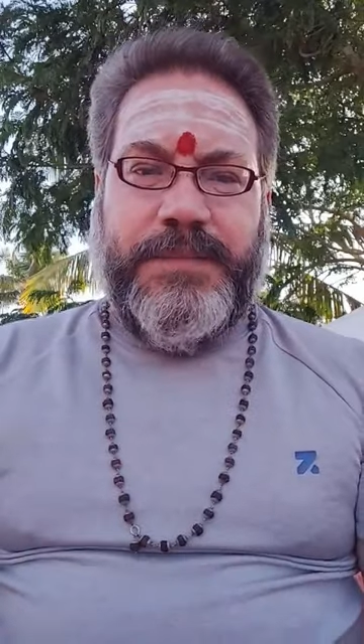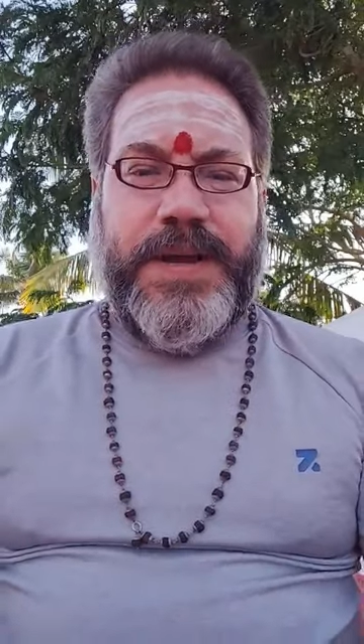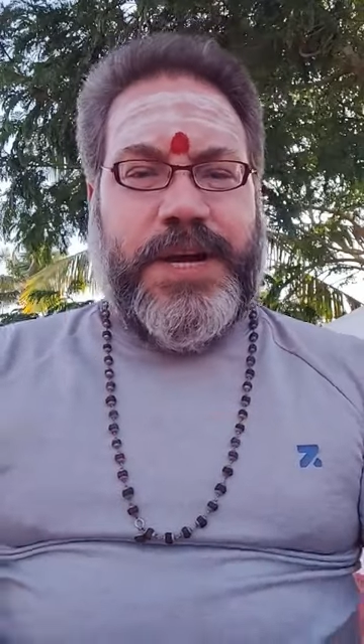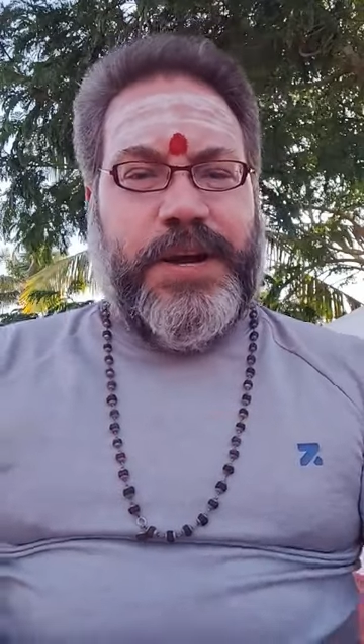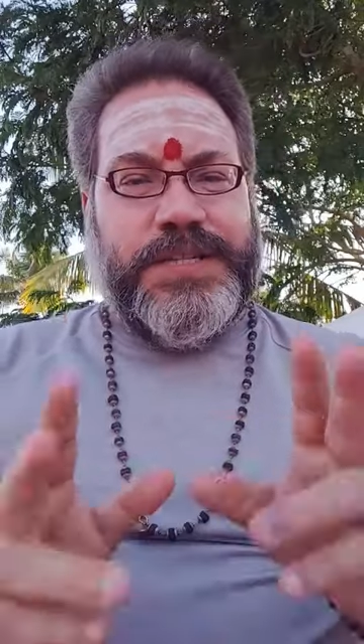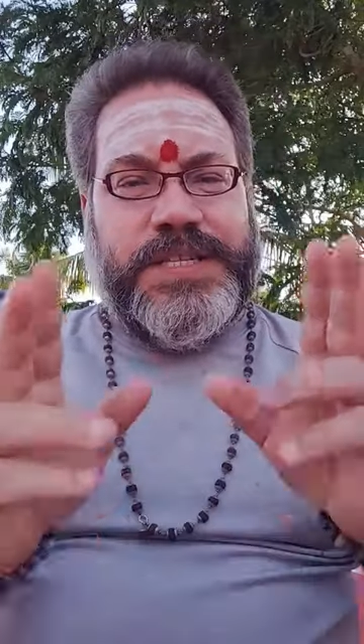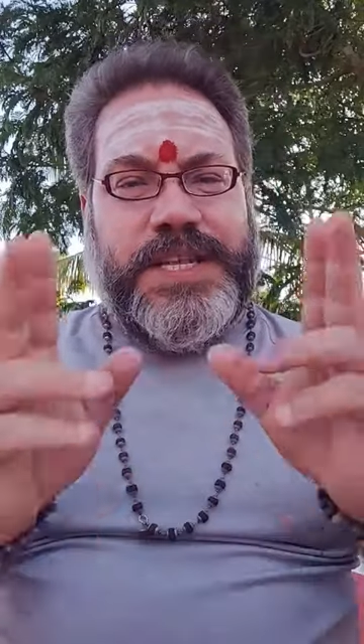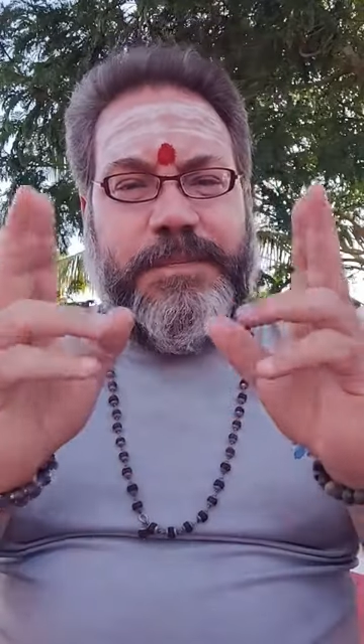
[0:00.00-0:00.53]

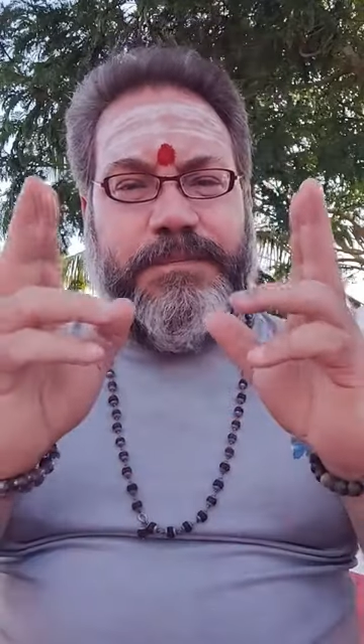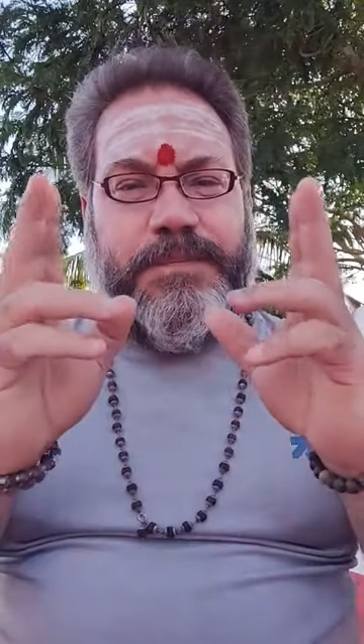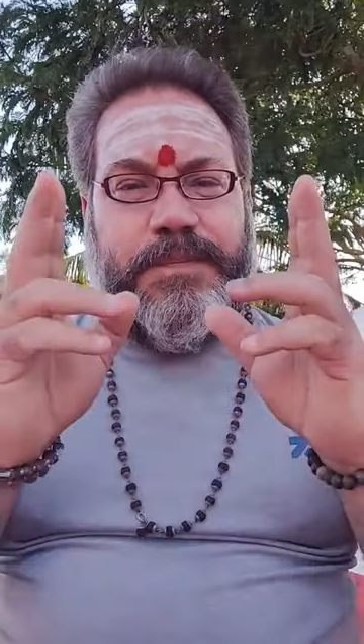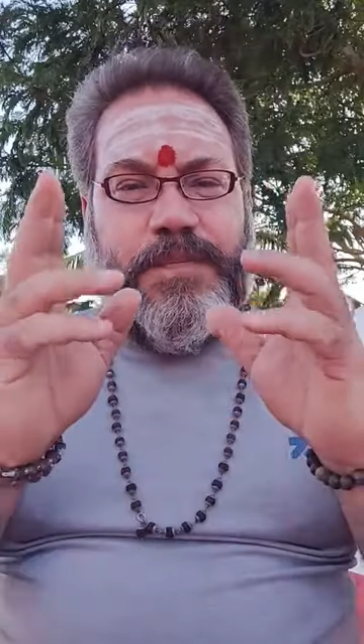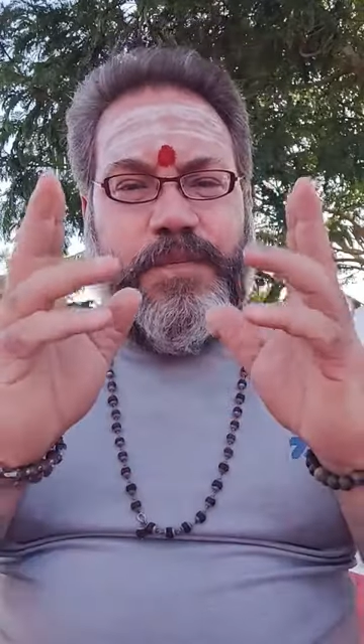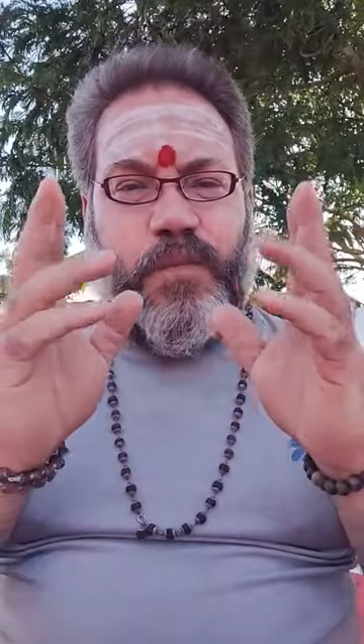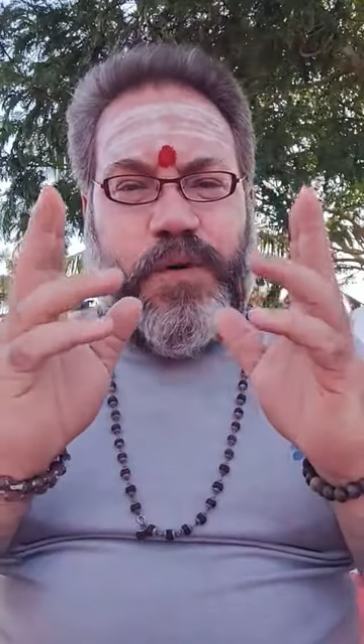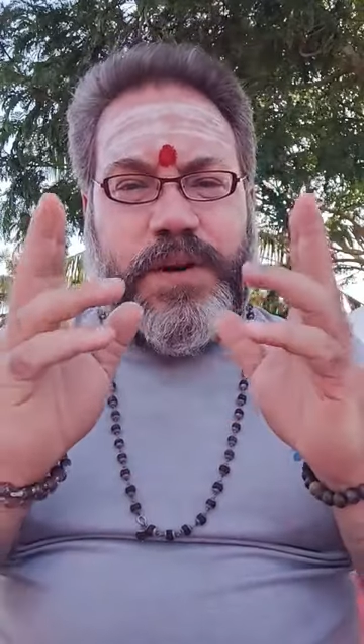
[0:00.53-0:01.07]
Because they,
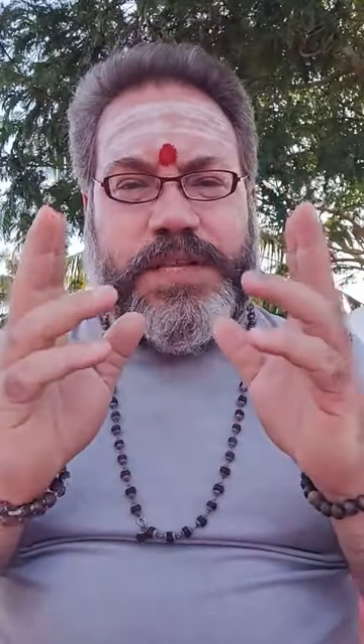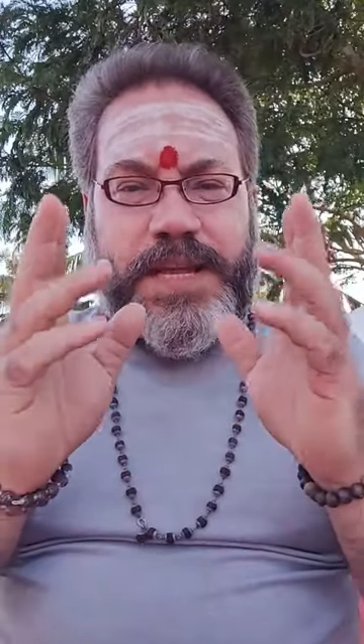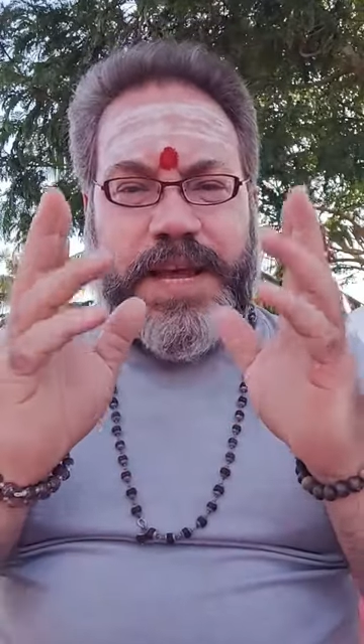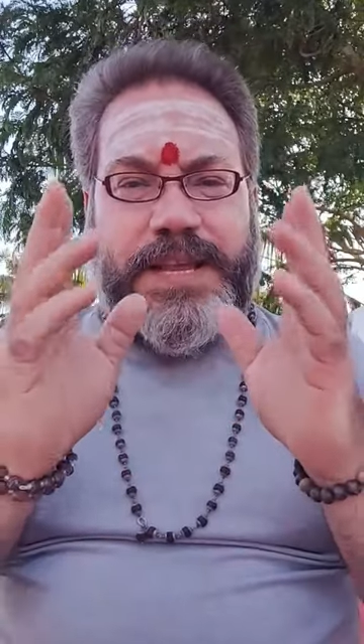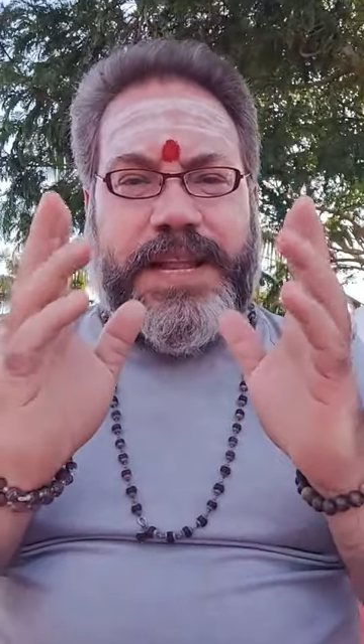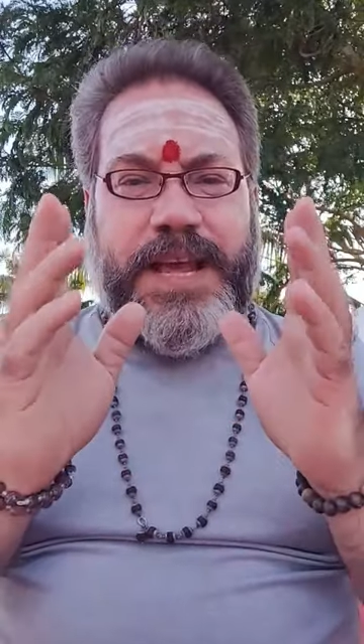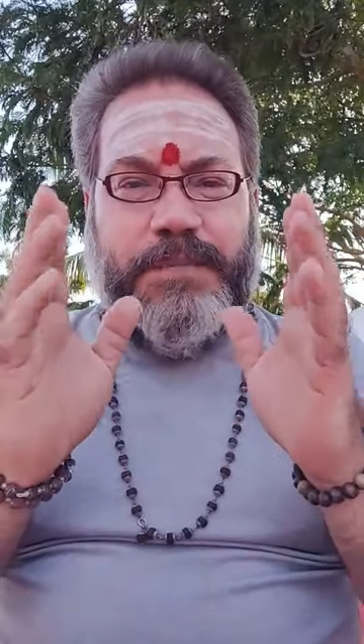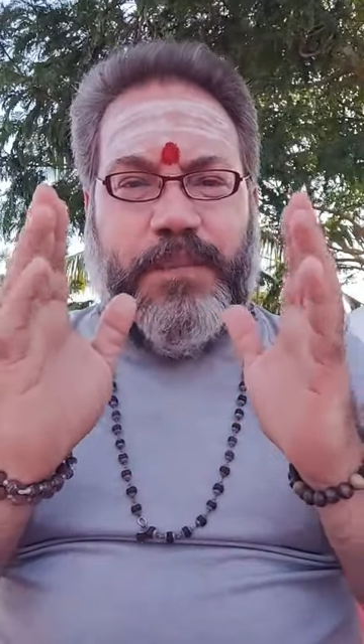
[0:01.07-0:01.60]

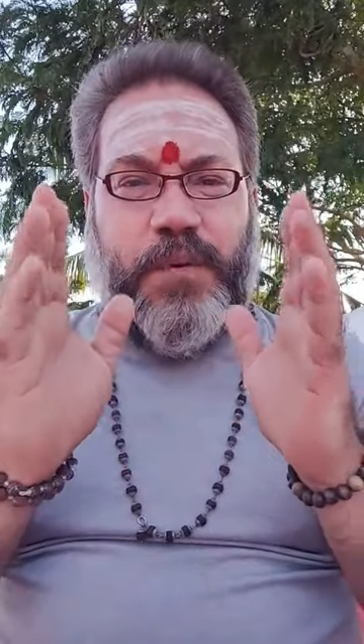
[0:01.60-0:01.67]
they, they